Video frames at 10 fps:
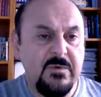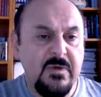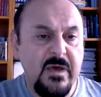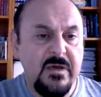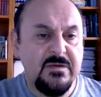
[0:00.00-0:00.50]

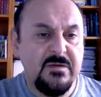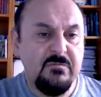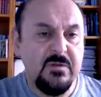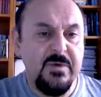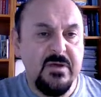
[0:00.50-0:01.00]
x
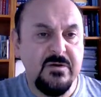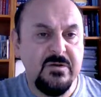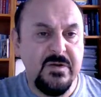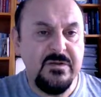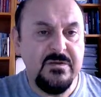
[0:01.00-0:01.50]
will be
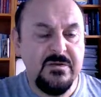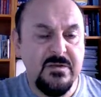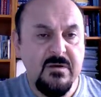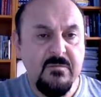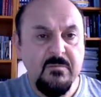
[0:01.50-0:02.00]
increased
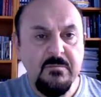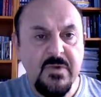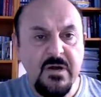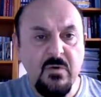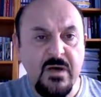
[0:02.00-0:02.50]

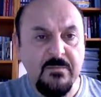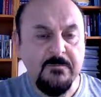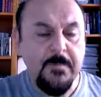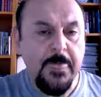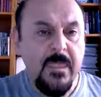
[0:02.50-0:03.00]
by 1.
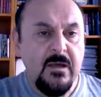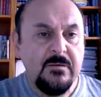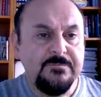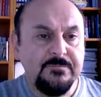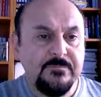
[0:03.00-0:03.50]

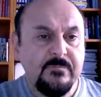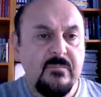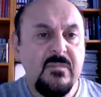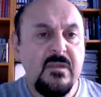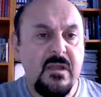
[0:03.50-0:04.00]

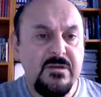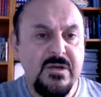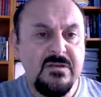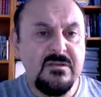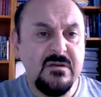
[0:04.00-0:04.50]

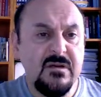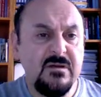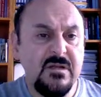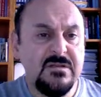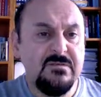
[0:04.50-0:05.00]
Just
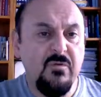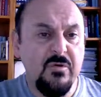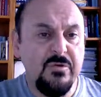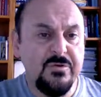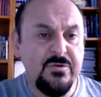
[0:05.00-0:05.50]
let's
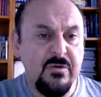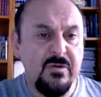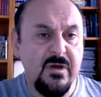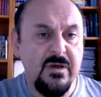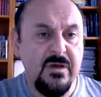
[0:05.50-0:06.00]
focus on
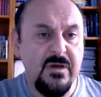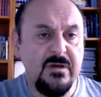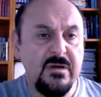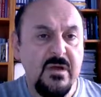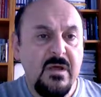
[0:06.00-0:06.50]
here.
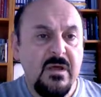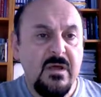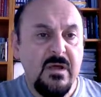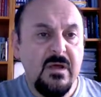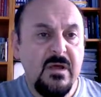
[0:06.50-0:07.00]

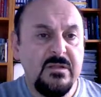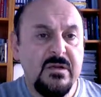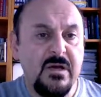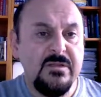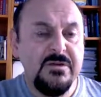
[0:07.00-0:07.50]
The
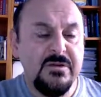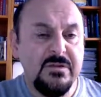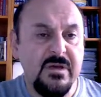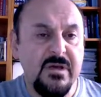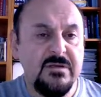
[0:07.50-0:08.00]
condition
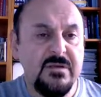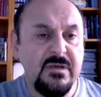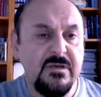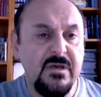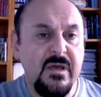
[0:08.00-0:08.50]
is
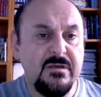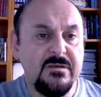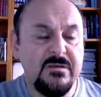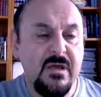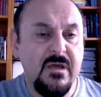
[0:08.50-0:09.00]
x
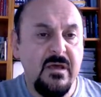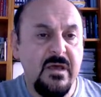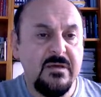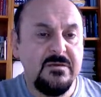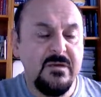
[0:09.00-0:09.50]

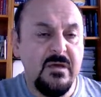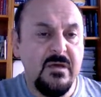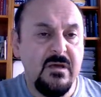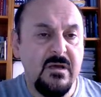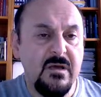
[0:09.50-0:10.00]

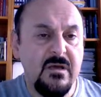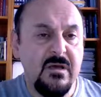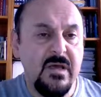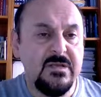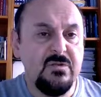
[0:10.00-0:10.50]

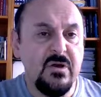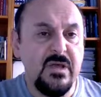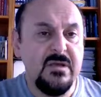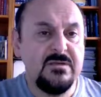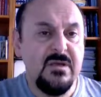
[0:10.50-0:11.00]
as long as